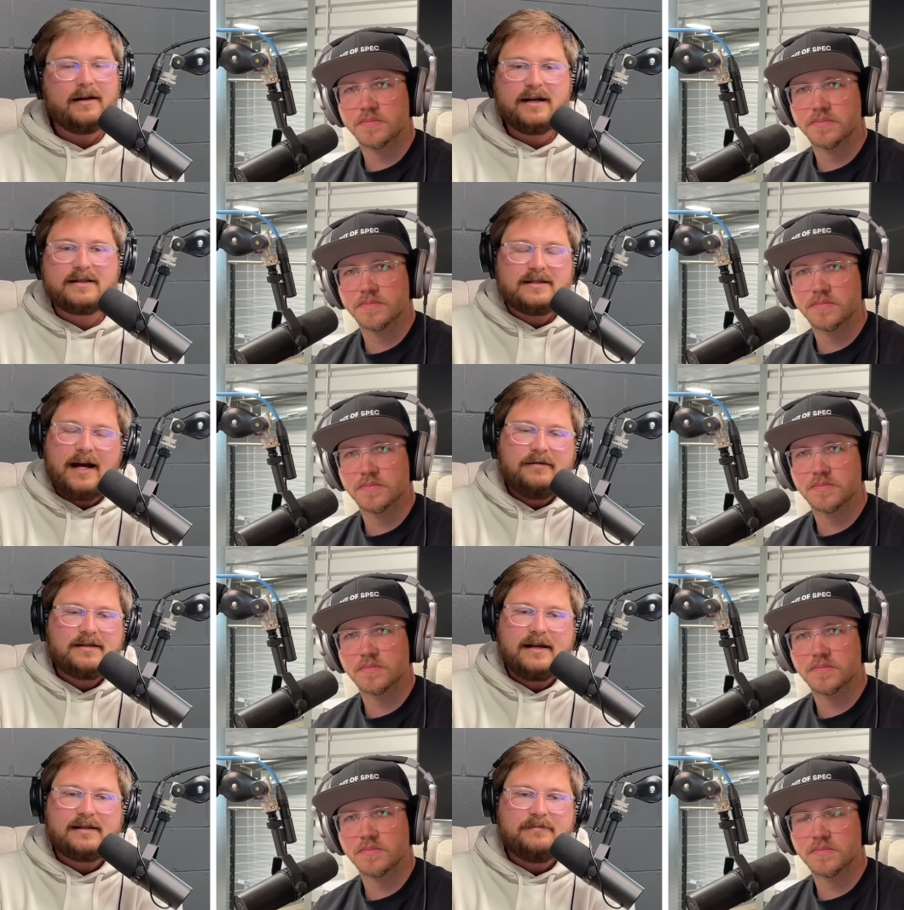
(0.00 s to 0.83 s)
Speaker 1: It
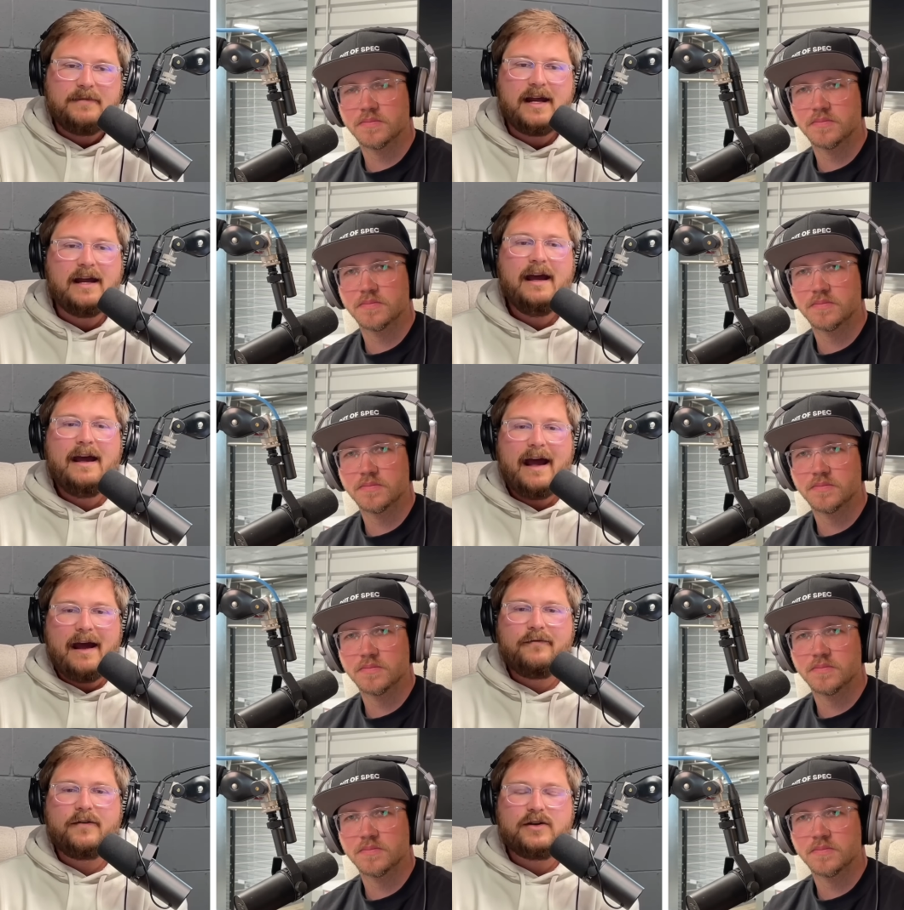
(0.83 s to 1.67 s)
sounds like to me
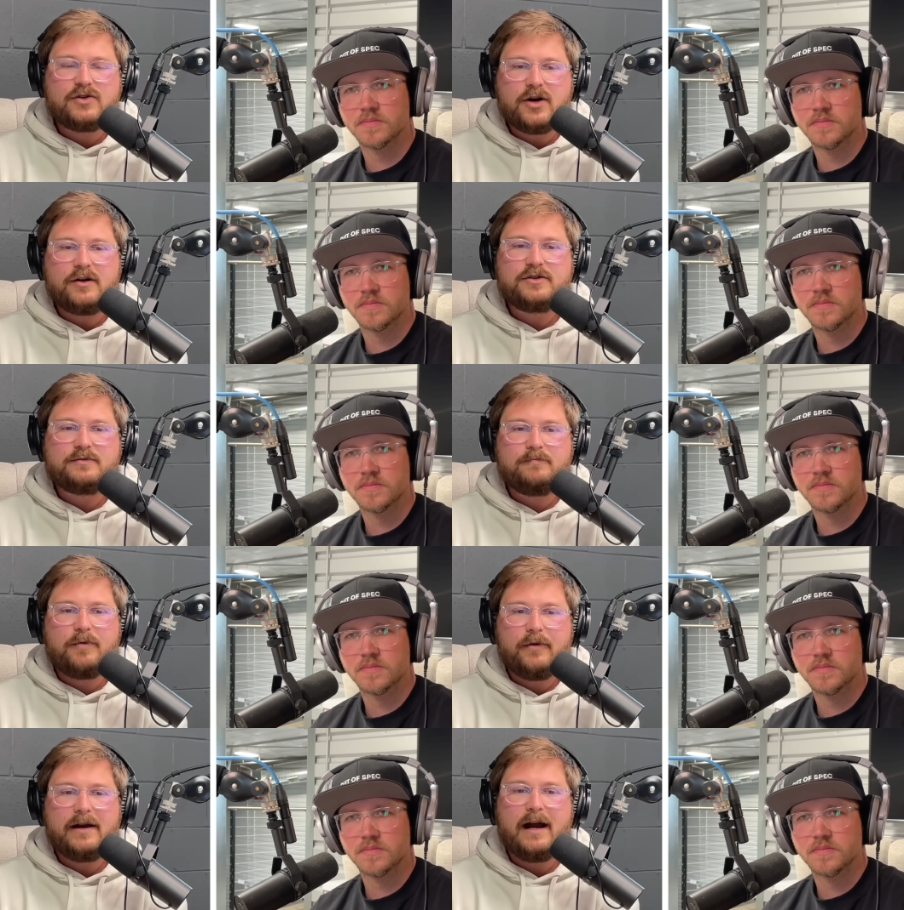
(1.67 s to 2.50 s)
every charge
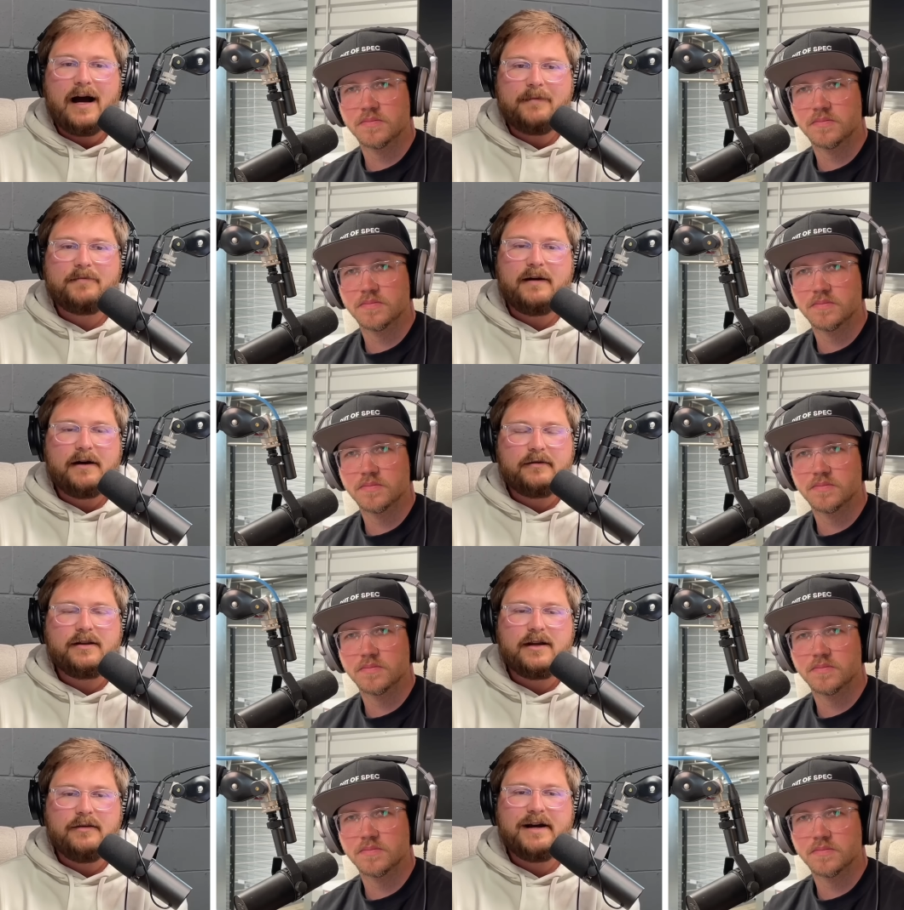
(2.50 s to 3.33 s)
point operator
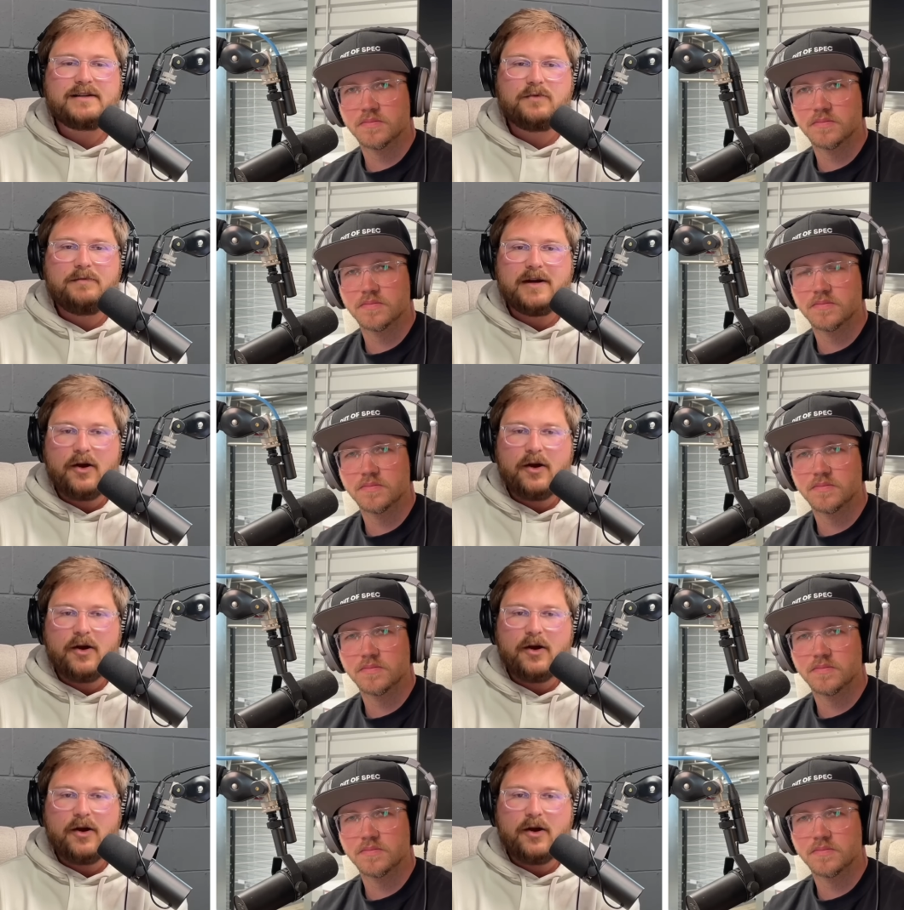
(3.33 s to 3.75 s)
in the U S would be